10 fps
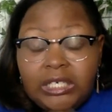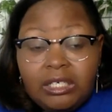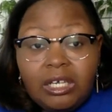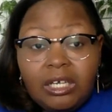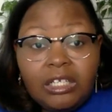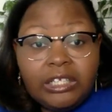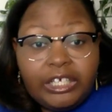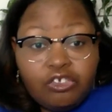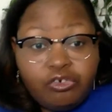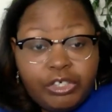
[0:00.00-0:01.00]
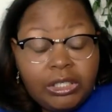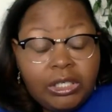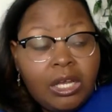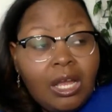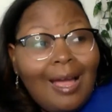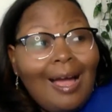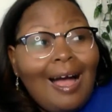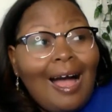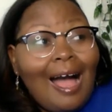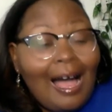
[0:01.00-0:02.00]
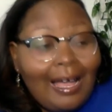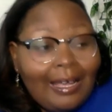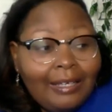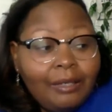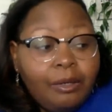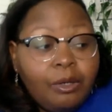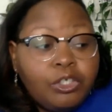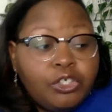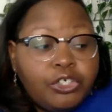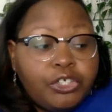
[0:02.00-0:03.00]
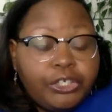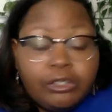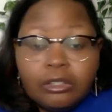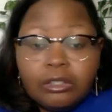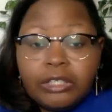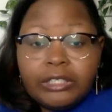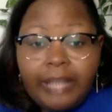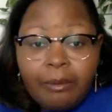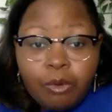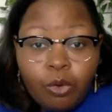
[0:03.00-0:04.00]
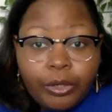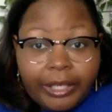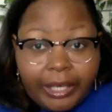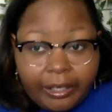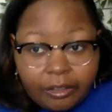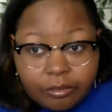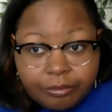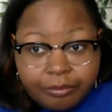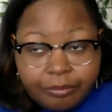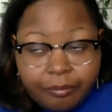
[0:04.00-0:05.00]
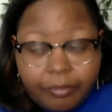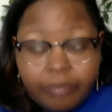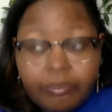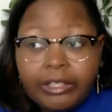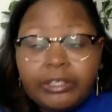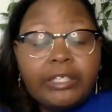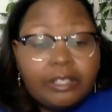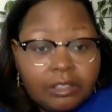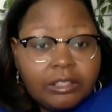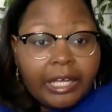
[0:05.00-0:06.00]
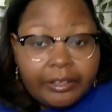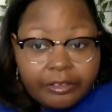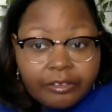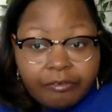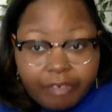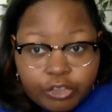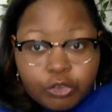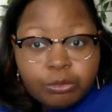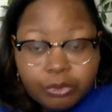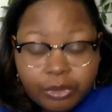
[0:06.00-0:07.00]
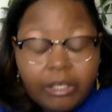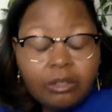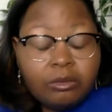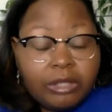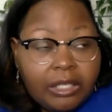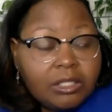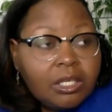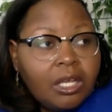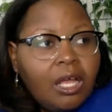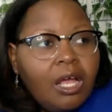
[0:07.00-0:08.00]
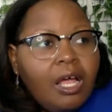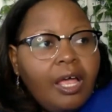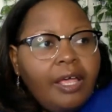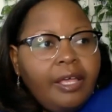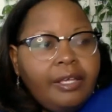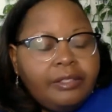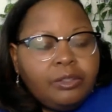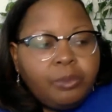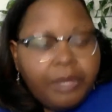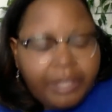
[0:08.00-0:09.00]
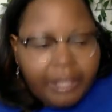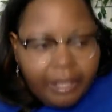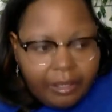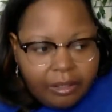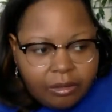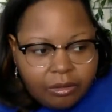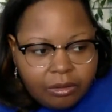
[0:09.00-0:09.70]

link tree, I shared, there's an app called Kale, right? Like the vegetable kale, yes. And with Kale,